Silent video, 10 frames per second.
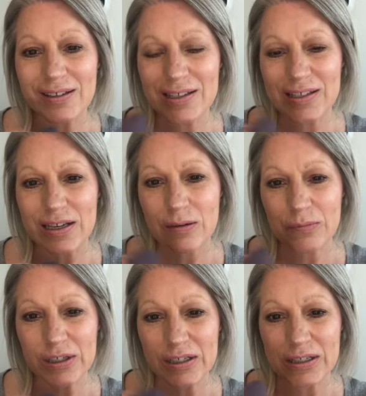
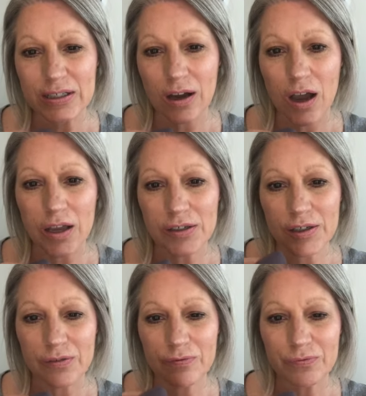seamless kind
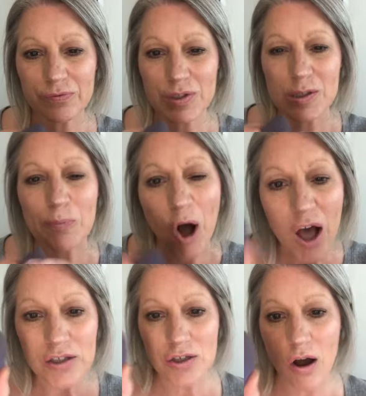of
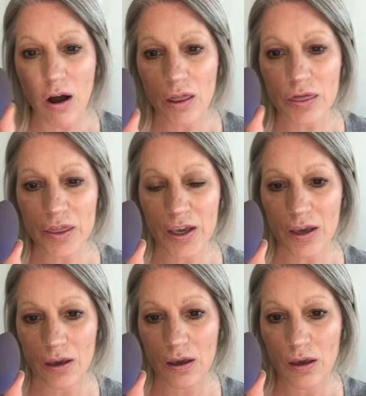spot on
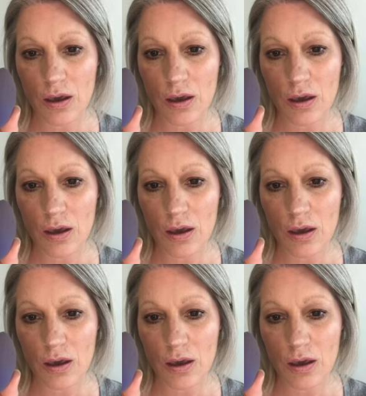the